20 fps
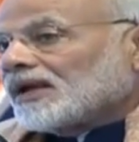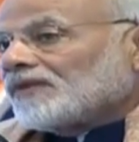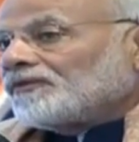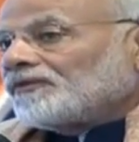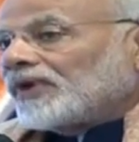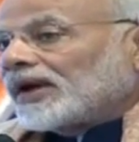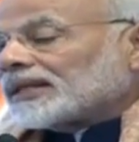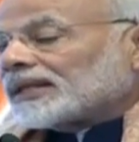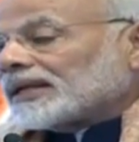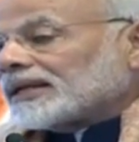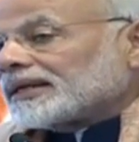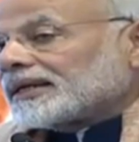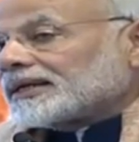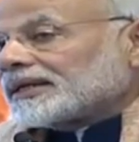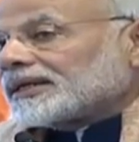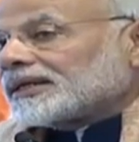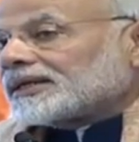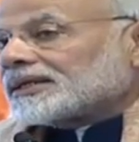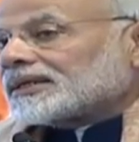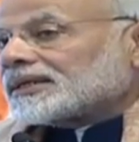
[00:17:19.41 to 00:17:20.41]
whether it
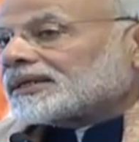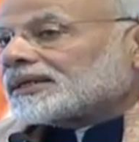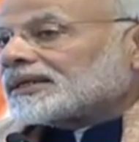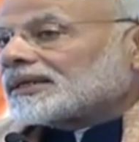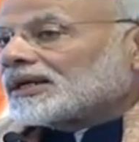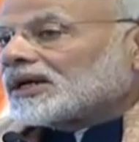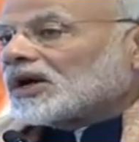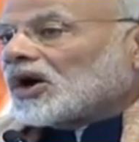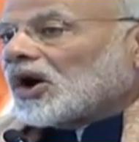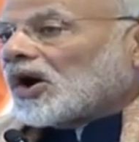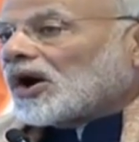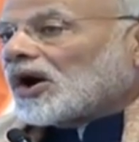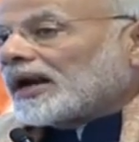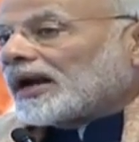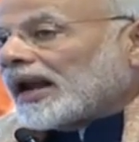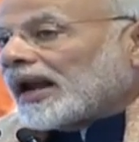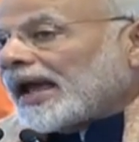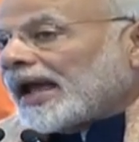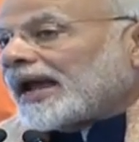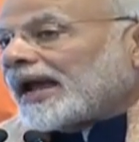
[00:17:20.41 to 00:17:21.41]
is on
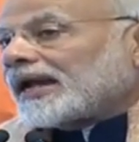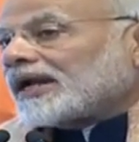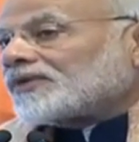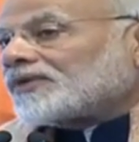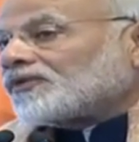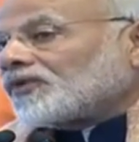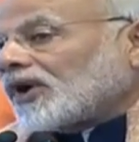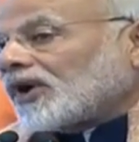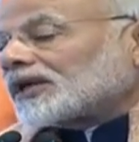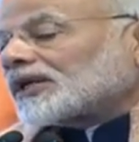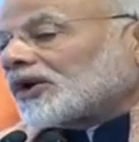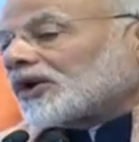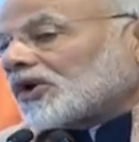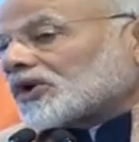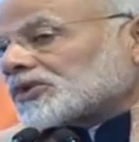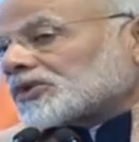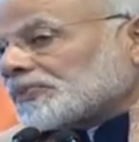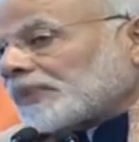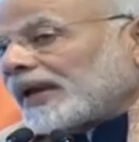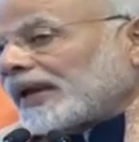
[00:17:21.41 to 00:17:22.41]
land, water or
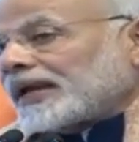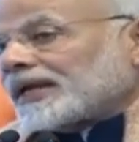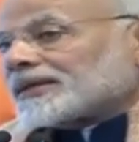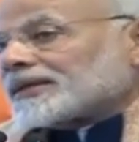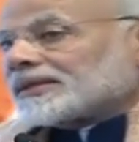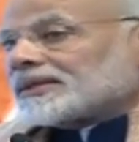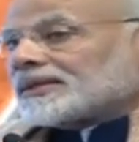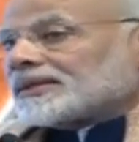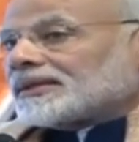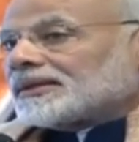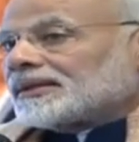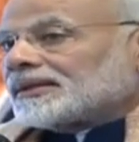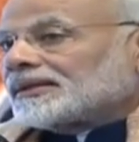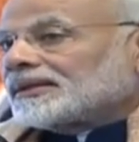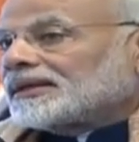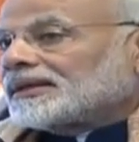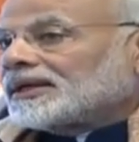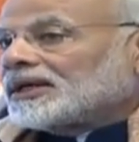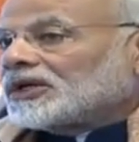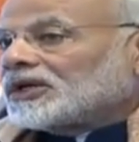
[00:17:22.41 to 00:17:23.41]
space,
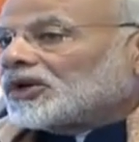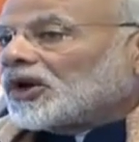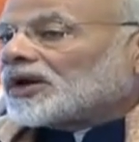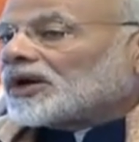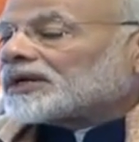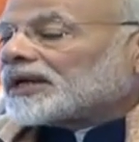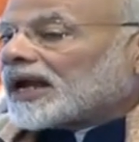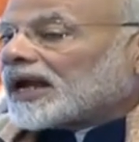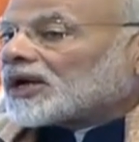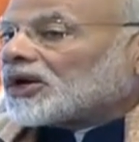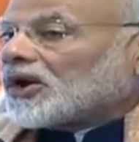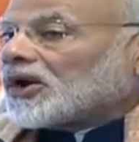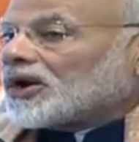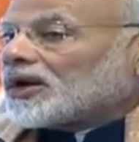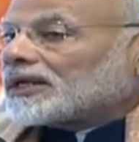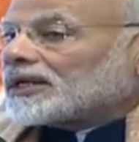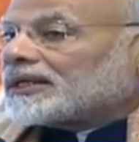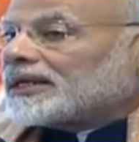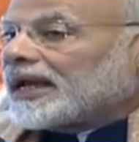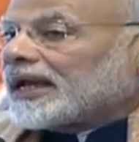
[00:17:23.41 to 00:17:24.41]
your
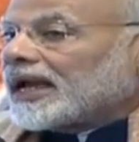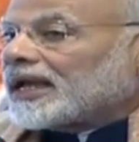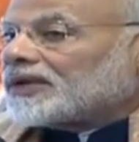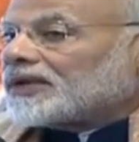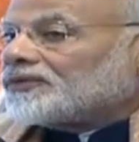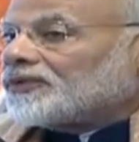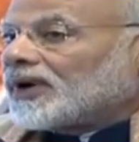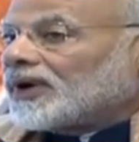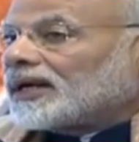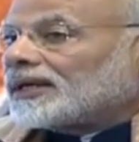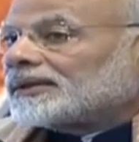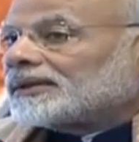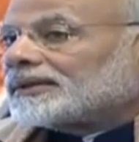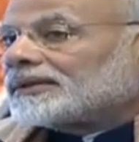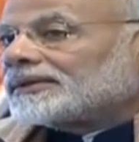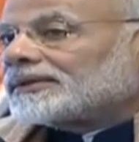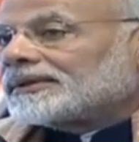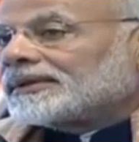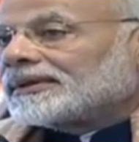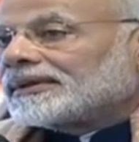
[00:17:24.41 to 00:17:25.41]
technology has won
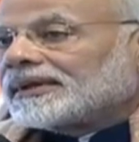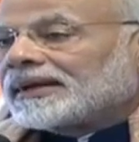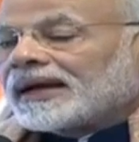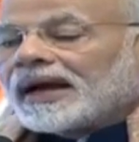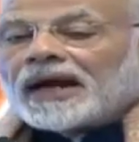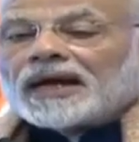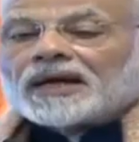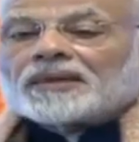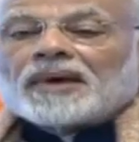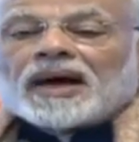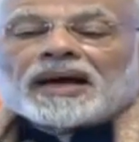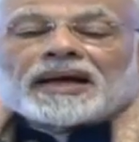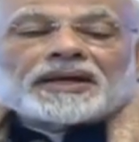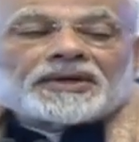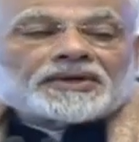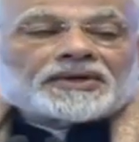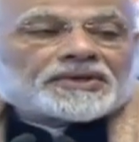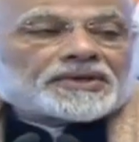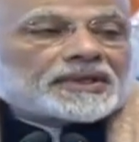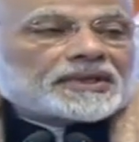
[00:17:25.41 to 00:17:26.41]

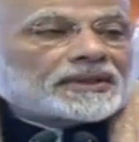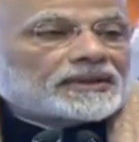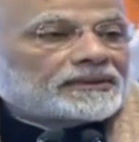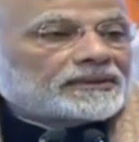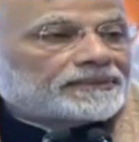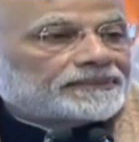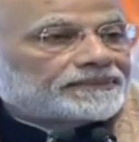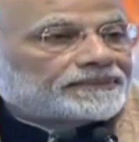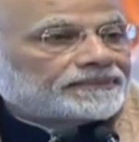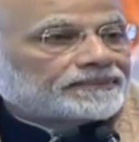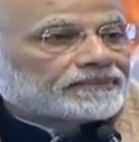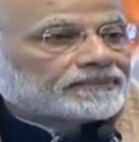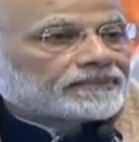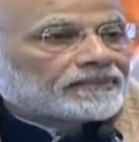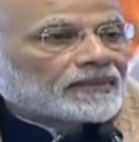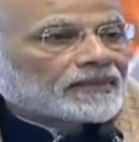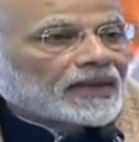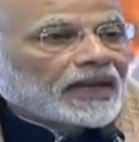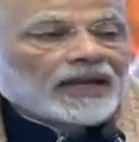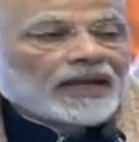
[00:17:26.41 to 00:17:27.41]
admiration.
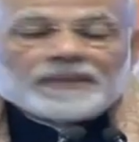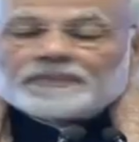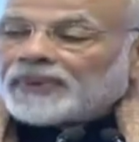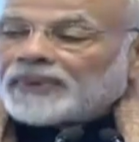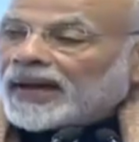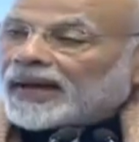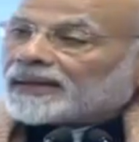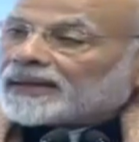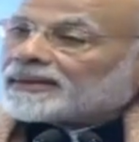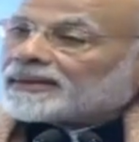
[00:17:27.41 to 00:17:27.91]
In fact,